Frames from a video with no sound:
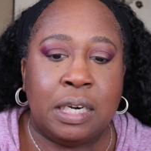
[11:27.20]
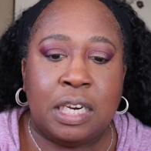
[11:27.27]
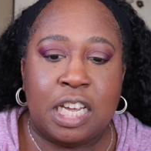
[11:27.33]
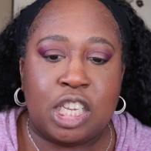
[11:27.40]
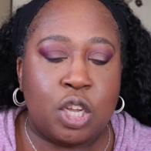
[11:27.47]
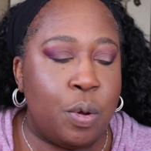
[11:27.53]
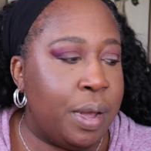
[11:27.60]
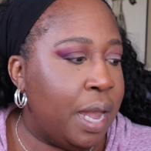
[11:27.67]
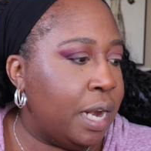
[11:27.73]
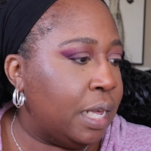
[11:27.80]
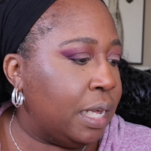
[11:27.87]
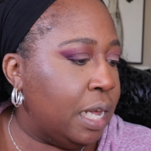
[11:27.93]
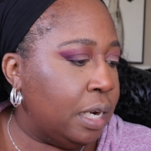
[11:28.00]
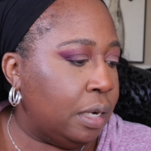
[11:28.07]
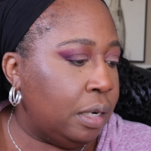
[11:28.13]
Let's go ahead
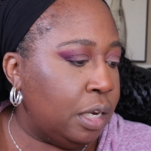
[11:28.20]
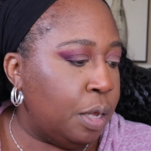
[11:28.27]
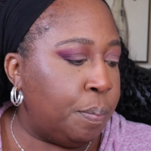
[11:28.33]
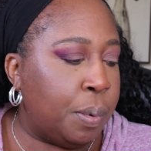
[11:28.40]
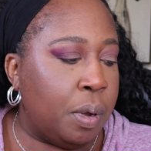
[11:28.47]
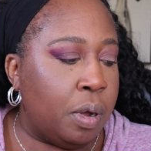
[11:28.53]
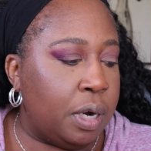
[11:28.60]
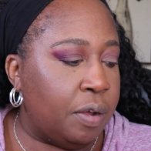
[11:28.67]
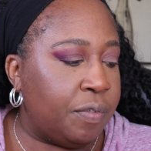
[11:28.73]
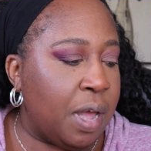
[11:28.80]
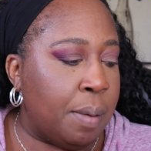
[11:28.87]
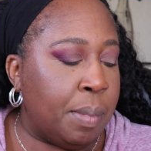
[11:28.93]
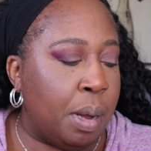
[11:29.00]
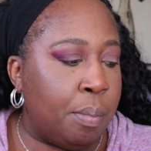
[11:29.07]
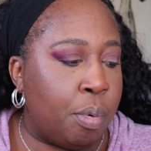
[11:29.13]
and get a lip on. I've
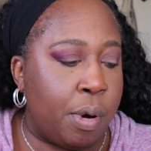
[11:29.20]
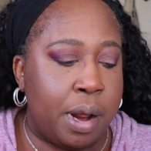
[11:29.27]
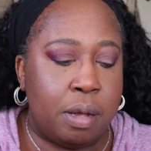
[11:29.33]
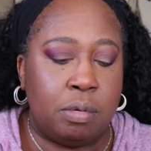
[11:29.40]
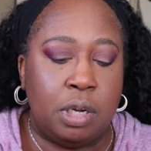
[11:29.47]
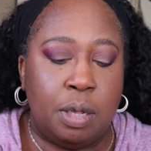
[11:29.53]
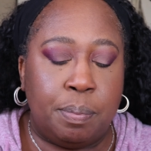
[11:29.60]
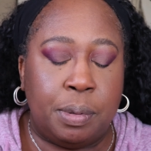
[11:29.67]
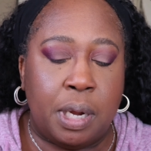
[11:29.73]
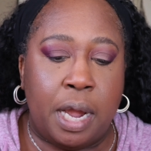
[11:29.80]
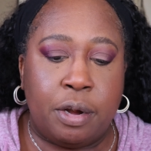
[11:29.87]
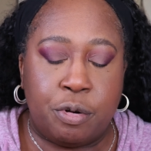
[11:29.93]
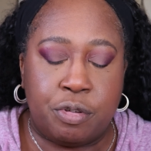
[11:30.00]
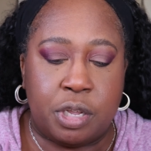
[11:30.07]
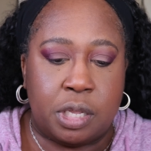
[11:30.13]
got my brown lip
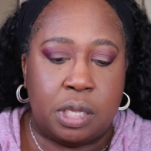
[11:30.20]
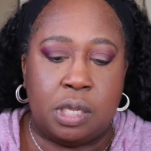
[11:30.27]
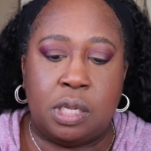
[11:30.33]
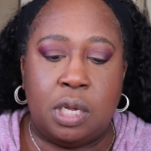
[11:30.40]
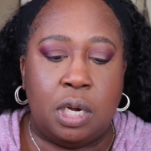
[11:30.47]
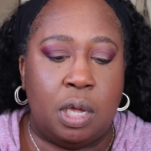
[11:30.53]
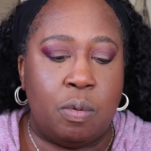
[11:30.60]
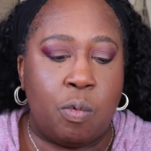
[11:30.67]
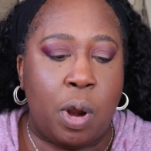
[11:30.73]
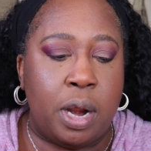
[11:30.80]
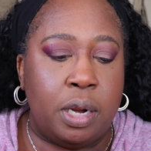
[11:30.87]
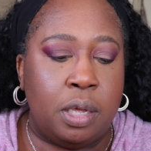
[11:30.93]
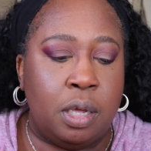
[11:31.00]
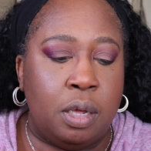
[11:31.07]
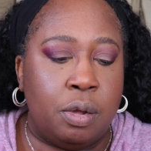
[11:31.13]
liner sitting
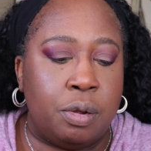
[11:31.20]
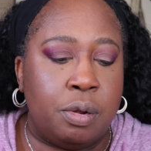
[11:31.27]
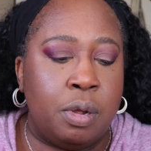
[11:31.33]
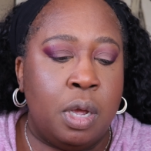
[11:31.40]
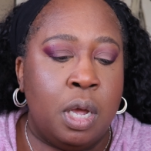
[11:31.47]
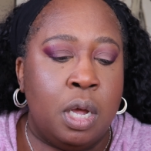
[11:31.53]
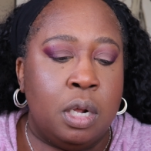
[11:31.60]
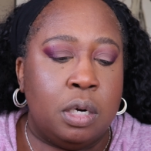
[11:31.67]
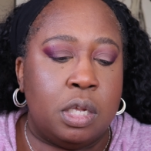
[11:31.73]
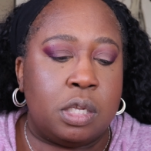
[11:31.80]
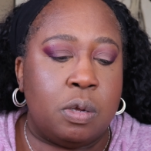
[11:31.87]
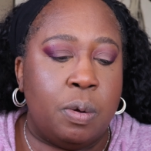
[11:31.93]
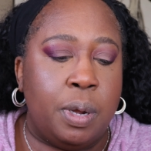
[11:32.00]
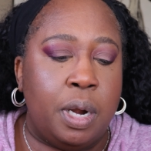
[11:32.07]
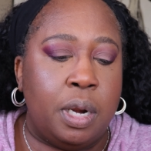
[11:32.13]
right here. Let's
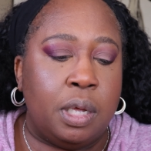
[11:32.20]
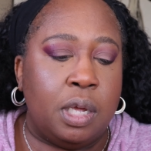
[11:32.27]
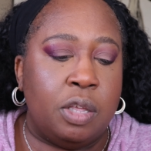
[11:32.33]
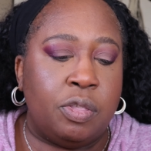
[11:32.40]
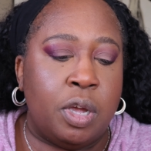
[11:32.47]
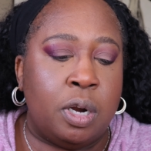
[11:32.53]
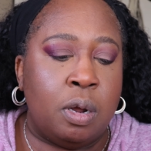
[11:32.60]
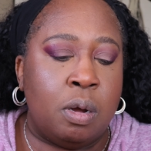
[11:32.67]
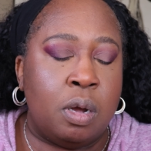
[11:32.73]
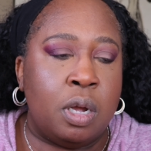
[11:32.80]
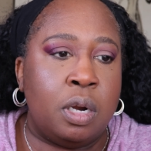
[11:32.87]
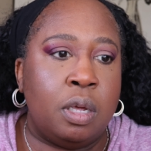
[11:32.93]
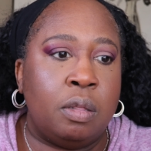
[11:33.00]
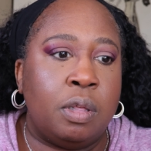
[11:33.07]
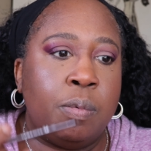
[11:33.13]
go ahead and get that
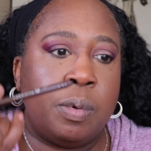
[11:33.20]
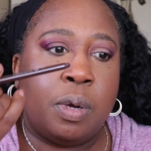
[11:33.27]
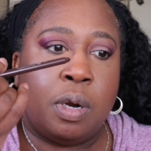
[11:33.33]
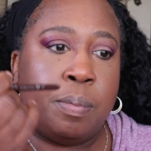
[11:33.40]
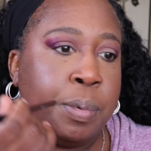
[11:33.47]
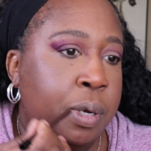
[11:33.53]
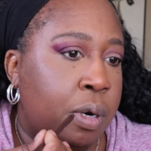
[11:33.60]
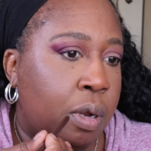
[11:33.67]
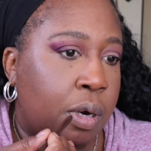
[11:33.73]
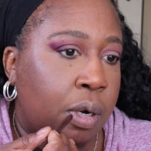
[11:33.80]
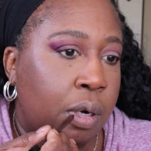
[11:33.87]
on, and then we're gonna put on a